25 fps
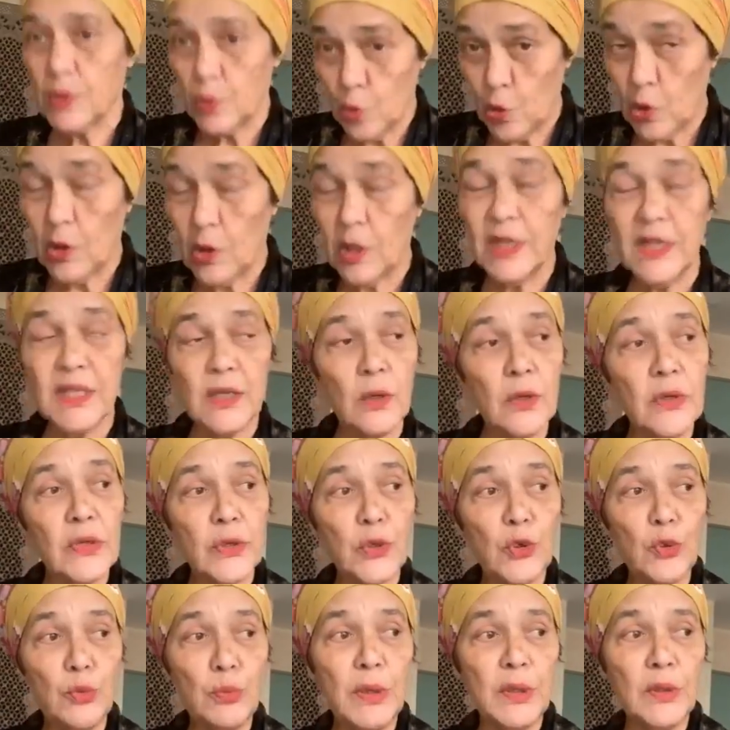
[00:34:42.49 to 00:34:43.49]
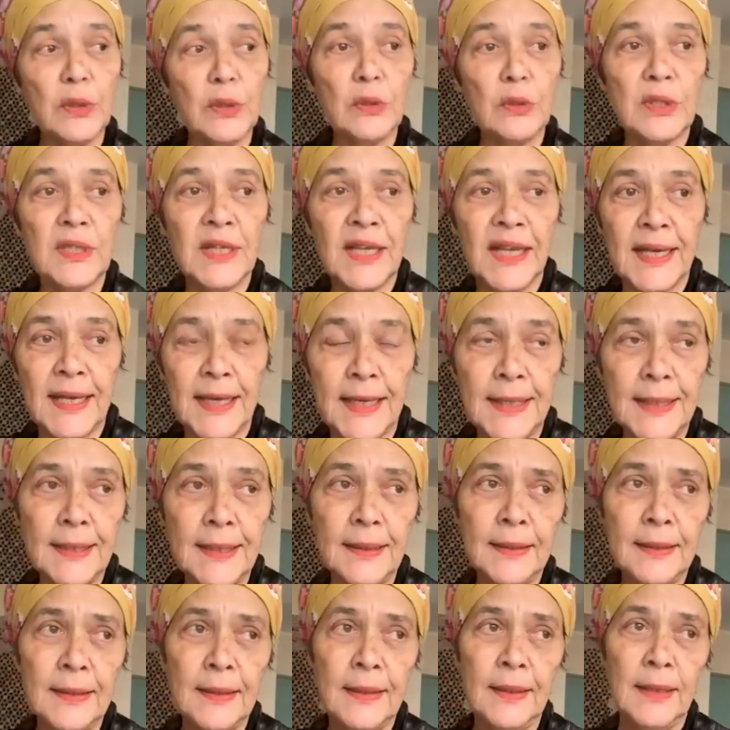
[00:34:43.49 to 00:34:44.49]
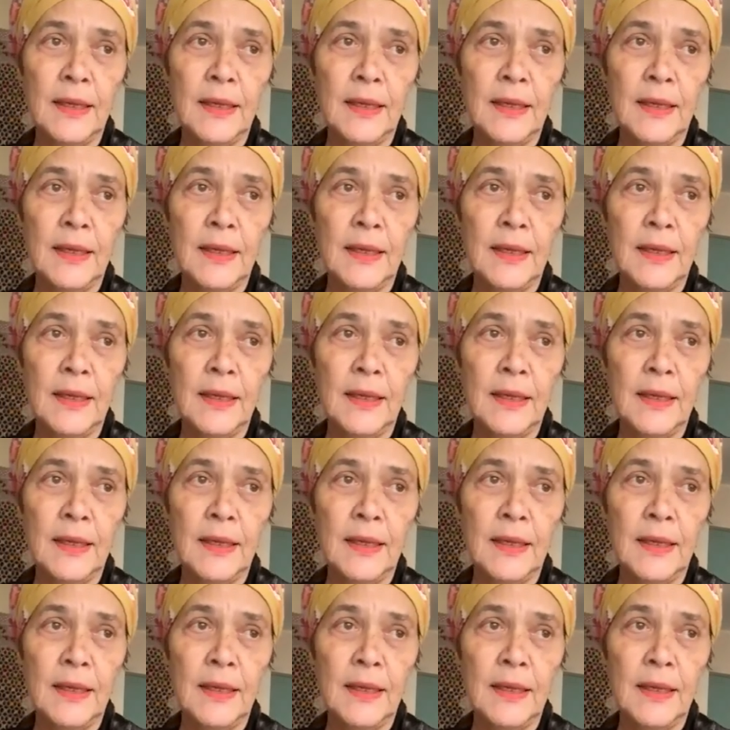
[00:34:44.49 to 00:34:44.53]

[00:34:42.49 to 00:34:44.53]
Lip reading: war is also about the dead.